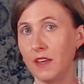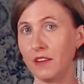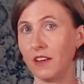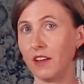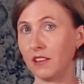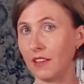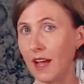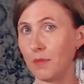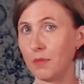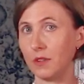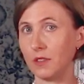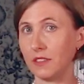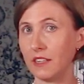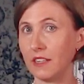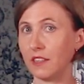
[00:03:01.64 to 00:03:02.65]
been
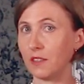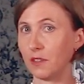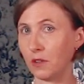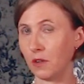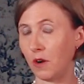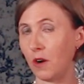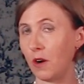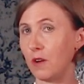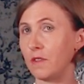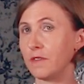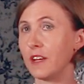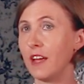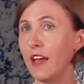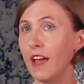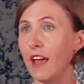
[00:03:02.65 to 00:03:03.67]
elaborately
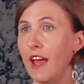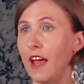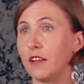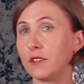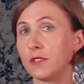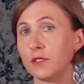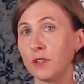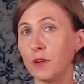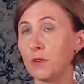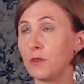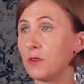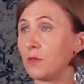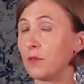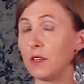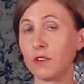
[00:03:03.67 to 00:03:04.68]
carved. And
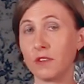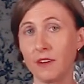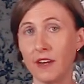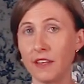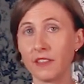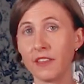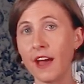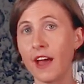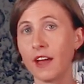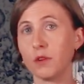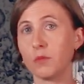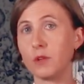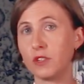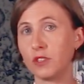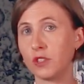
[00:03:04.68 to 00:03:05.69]
so to recreate
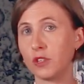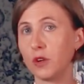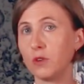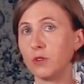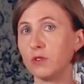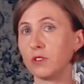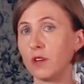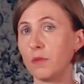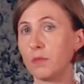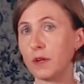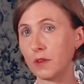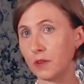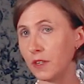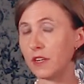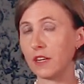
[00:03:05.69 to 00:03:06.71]
that, we chose a
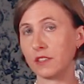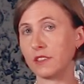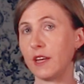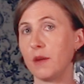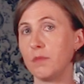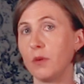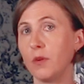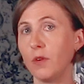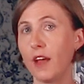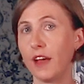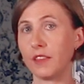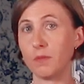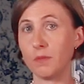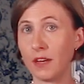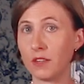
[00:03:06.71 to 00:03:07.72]
period example
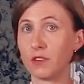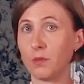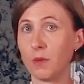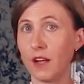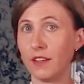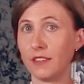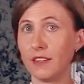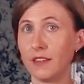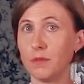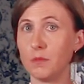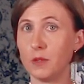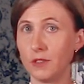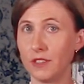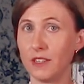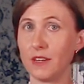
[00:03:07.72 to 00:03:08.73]
at the
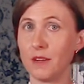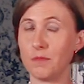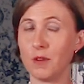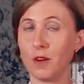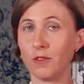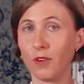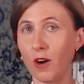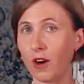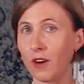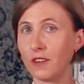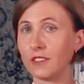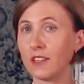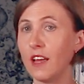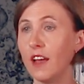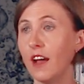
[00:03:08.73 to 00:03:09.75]
Metropolitan Museum of
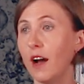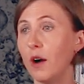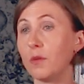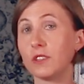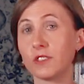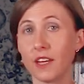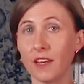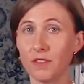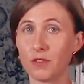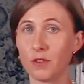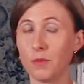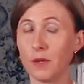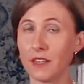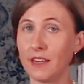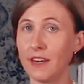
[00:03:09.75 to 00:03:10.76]
Art, which came
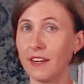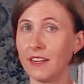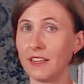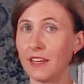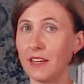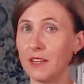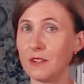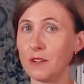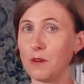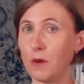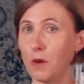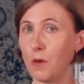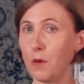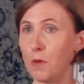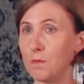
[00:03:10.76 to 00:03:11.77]
from a Connecticut
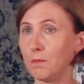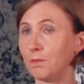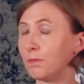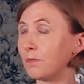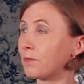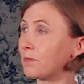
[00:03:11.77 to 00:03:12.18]
home.